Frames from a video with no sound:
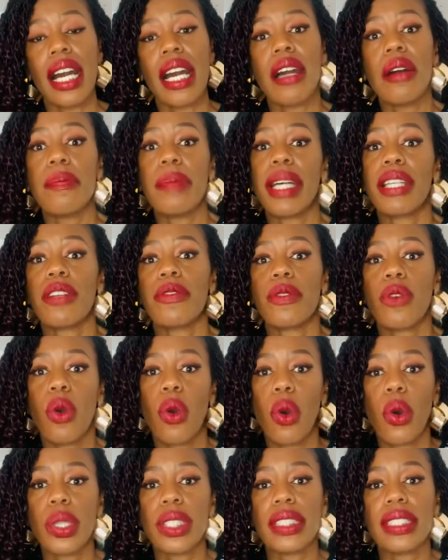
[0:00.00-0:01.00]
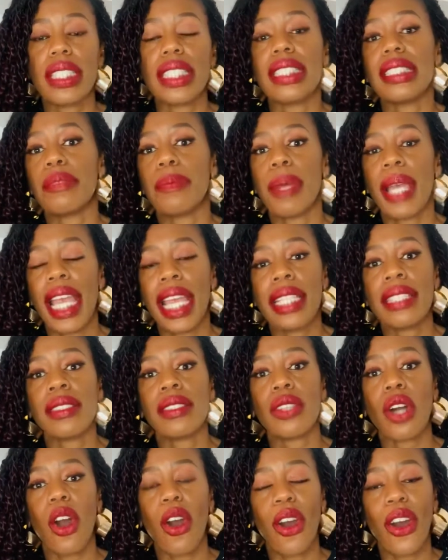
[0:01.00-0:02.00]
But of course, it depends
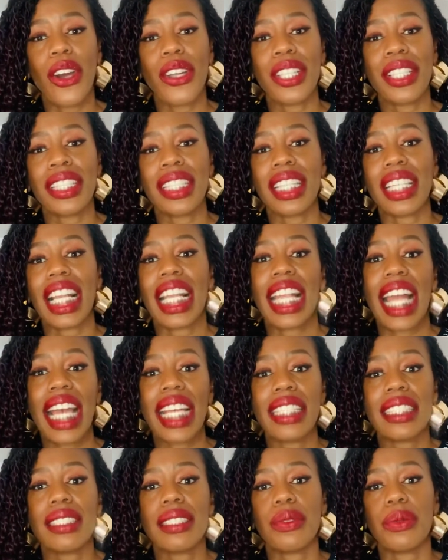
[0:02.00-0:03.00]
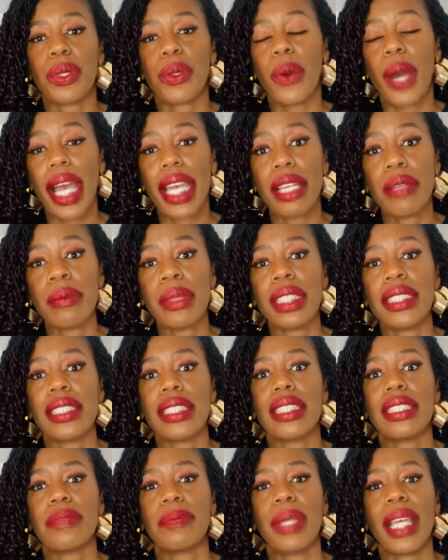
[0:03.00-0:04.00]
on the client's requirements. It
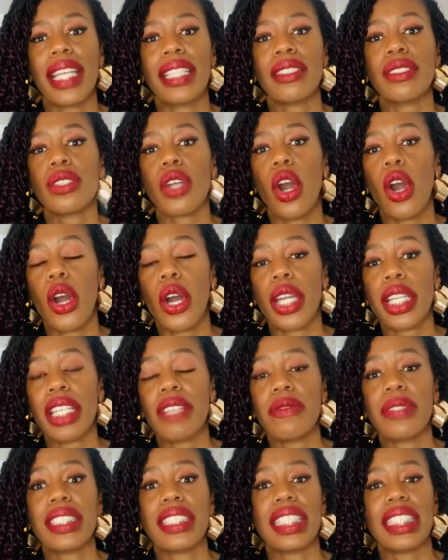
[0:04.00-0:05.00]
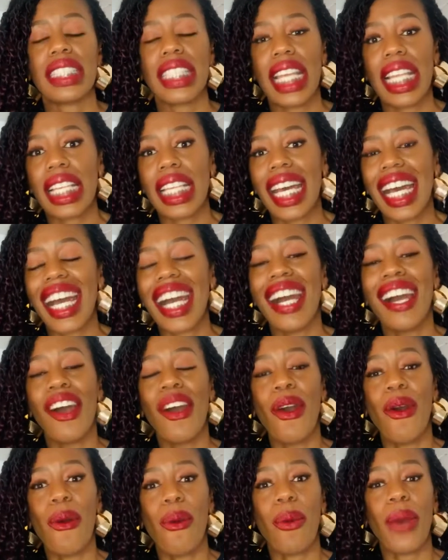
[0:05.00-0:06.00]
depends on if it's a tender,
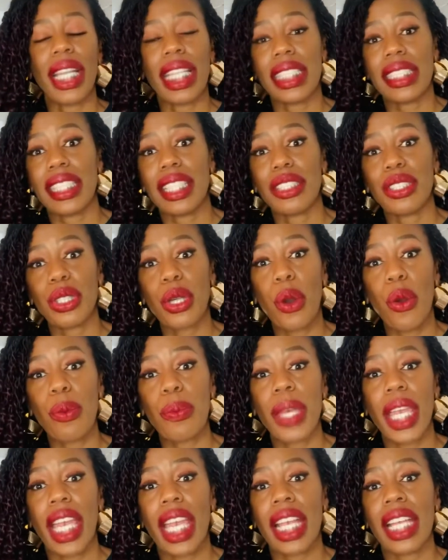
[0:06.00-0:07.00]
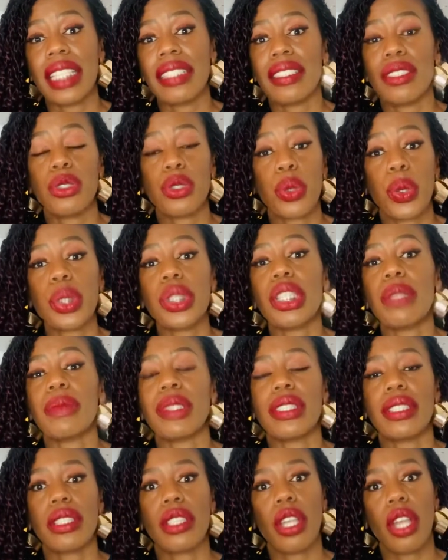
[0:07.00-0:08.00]
what is the scoping, is it short-term,
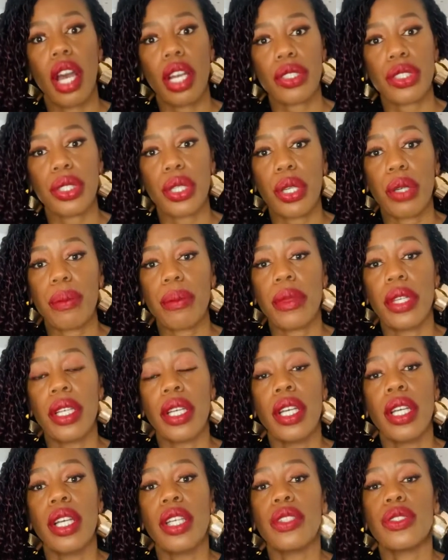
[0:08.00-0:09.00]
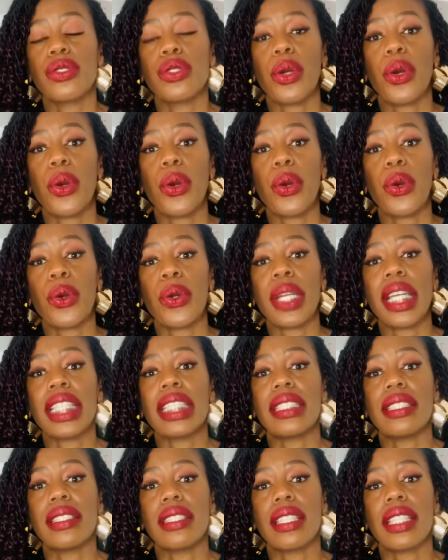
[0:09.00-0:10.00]
is it long-term? So
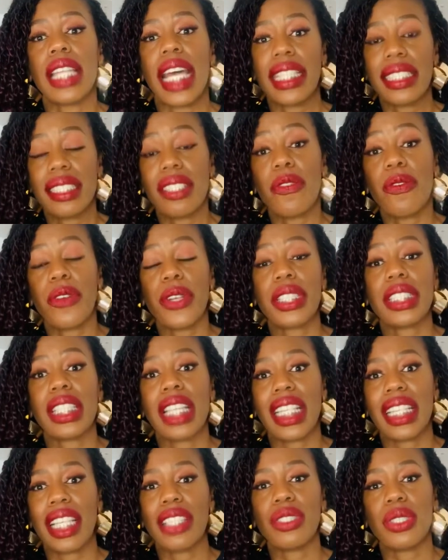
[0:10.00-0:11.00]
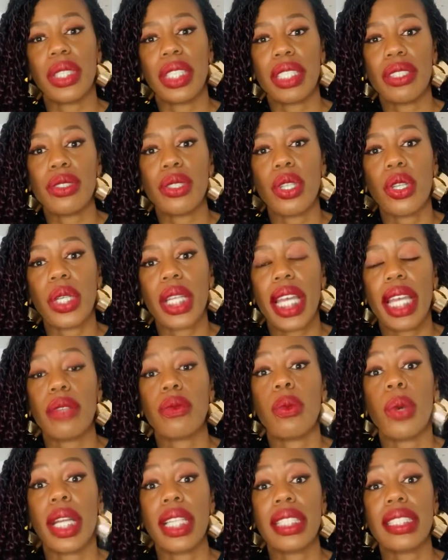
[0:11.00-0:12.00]
that's the first thing that you need to look at.
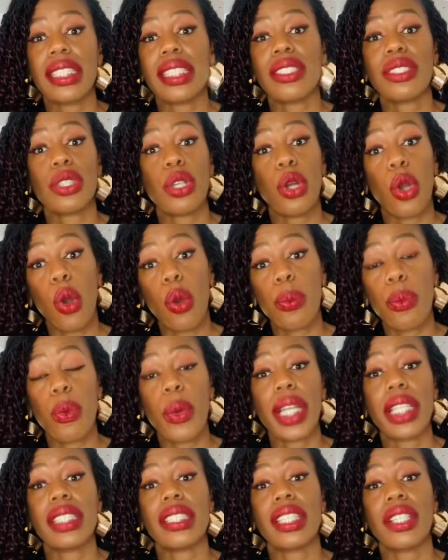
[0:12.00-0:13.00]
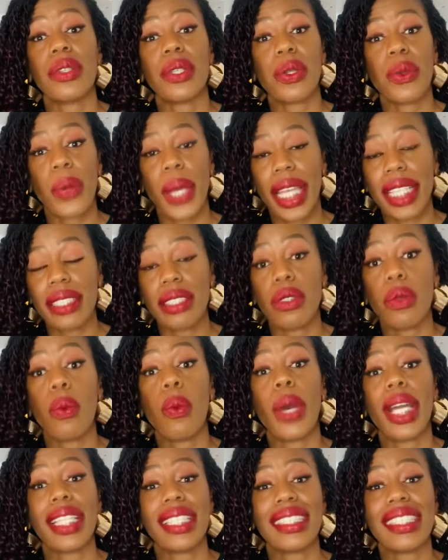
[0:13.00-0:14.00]
What is the scope? What is the request?
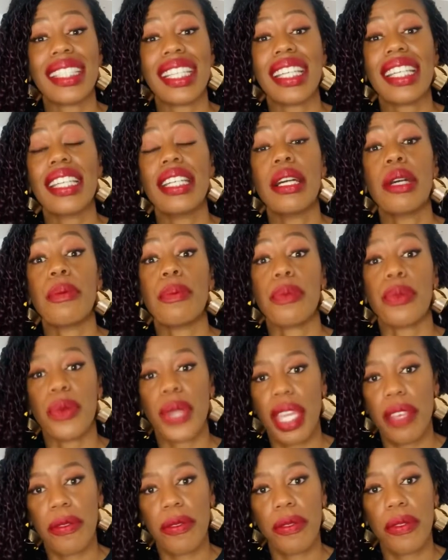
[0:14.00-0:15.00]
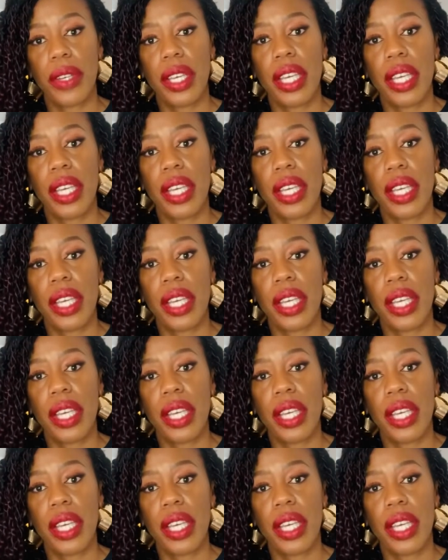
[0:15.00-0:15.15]
What is the brief?